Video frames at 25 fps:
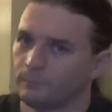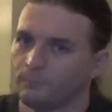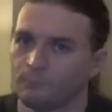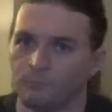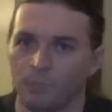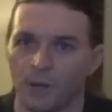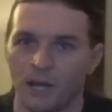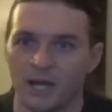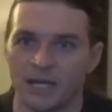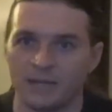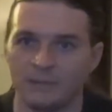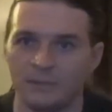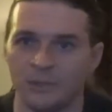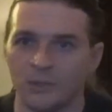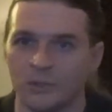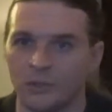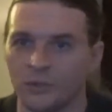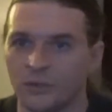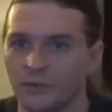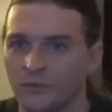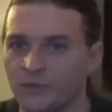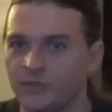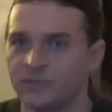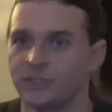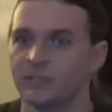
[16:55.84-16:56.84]
body
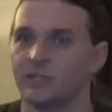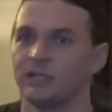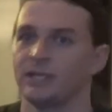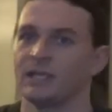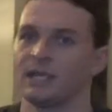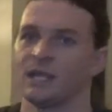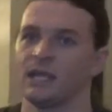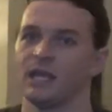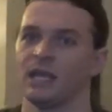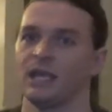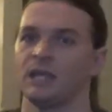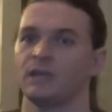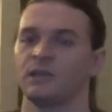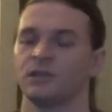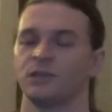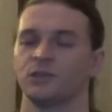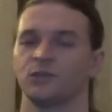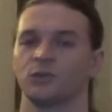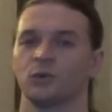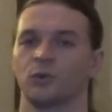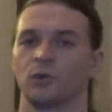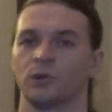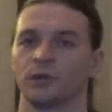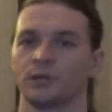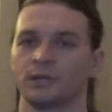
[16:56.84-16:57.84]
moves and the
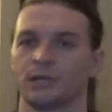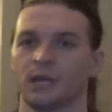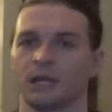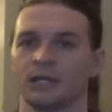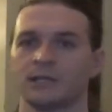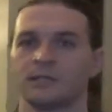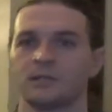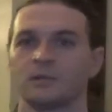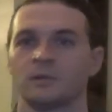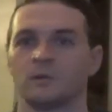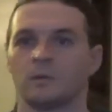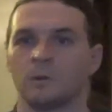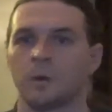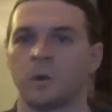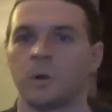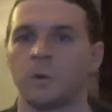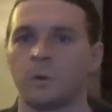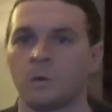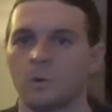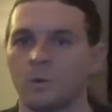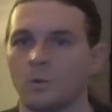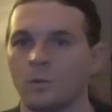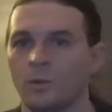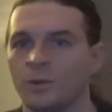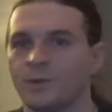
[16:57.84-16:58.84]
sword cuts
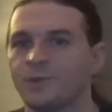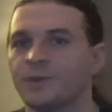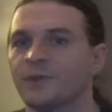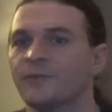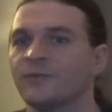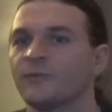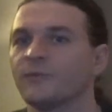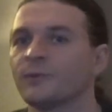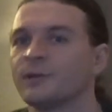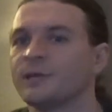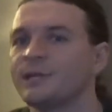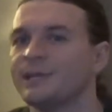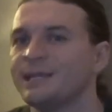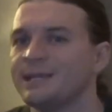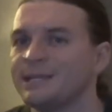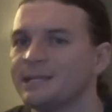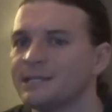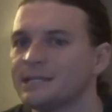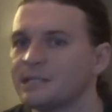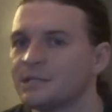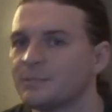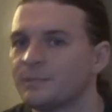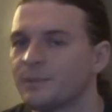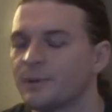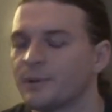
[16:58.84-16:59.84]
with the free
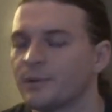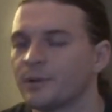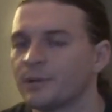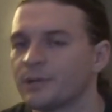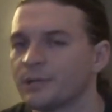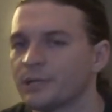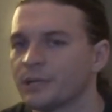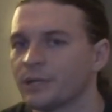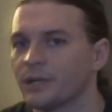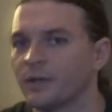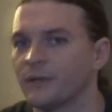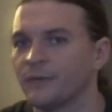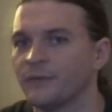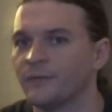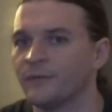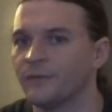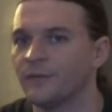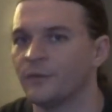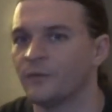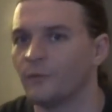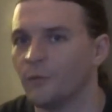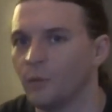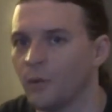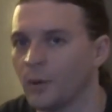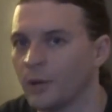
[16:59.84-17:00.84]
spirit of
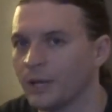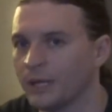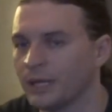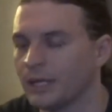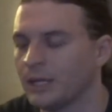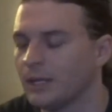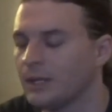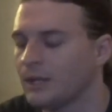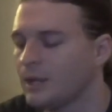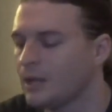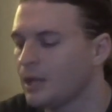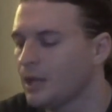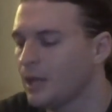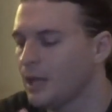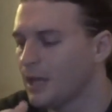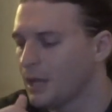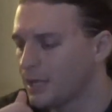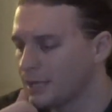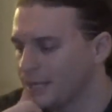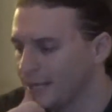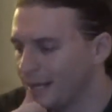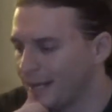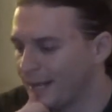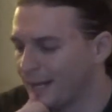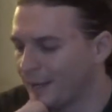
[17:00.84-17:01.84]
the void.
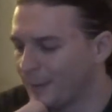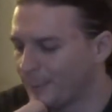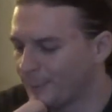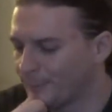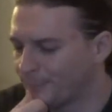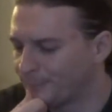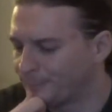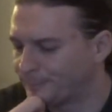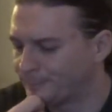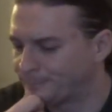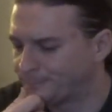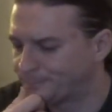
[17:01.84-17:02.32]
Now,